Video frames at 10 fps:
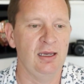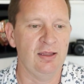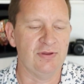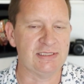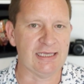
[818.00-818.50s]

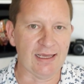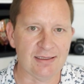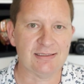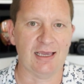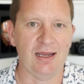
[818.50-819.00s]
The
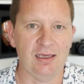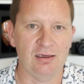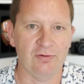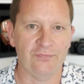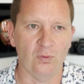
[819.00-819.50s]
standard
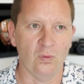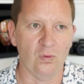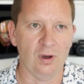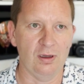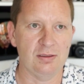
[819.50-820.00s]
scanning
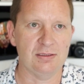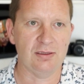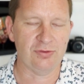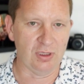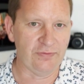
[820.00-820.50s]
for
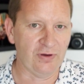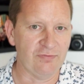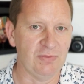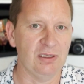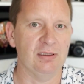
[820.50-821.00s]

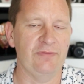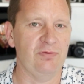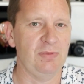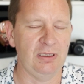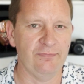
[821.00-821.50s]
35mm and for
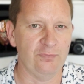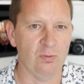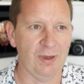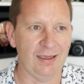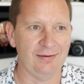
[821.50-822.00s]
medium
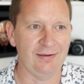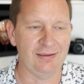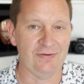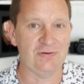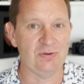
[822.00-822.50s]
format
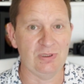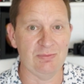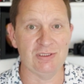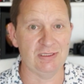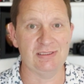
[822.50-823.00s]
gives you an
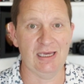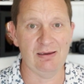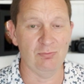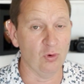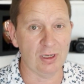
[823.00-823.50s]
image
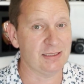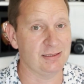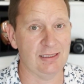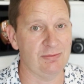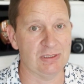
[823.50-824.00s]
more or less the
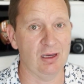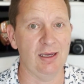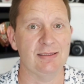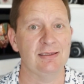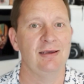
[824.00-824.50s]
same
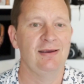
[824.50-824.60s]
size.